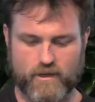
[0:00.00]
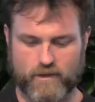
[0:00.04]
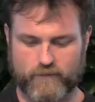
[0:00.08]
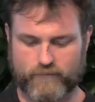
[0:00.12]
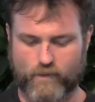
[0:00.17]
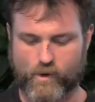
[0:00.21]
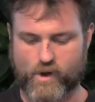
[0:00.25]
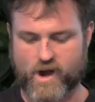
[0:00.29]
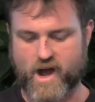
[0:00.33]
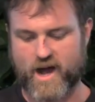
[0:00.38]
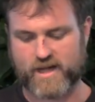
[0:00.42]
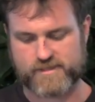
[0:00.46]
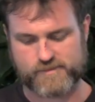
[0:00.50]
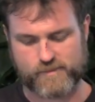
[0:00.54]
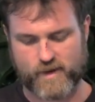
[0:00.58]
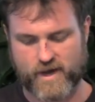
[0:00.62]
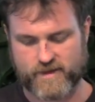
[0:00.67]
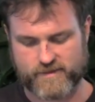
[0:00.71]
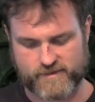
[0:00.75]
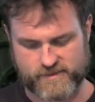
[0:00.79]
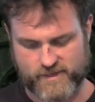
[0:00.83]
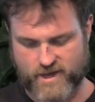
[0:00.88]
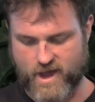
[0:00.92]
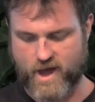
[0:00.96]
for
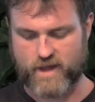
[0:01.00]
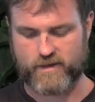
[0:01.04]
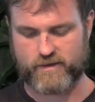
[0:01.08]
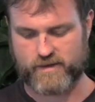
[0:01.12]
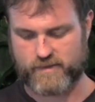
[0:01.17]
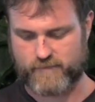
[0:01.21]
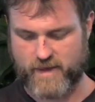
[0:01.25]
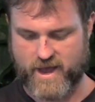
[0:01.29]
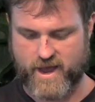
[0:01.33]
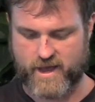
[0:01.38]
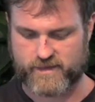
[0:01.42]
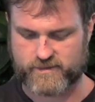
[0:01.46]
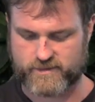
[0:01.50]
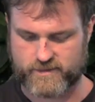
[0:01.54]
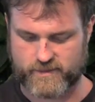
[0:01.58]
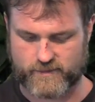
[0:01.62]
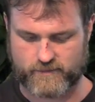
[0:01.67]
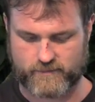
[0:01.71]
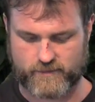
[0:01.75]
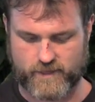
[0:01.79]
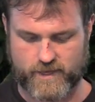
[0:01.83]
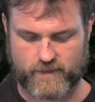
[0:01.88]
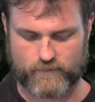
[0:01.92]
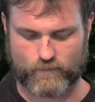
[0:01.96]
HotSpot and Scala in the past,
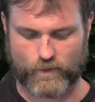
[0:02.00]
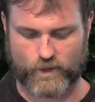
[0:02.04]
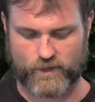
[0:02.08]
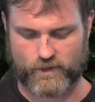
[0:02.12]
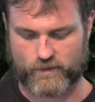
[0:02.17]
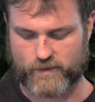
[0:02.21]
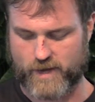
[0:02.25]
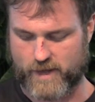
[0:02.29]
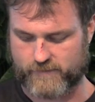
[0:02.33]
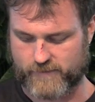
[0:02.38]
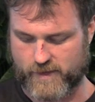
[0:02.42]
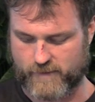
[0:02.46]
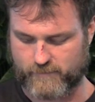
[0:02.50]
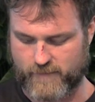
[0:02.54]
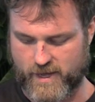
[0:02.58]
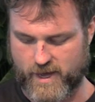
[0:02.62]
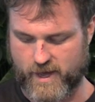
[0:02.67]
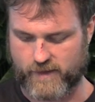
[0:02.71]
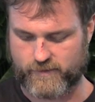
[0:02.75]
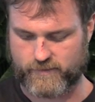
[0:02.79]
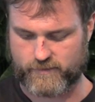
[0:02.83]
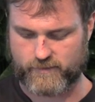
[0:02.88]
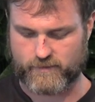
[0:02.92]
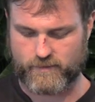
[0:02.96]
and we're going to go down that
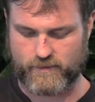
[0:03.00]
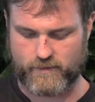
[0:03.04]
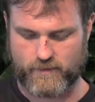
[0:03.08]
path.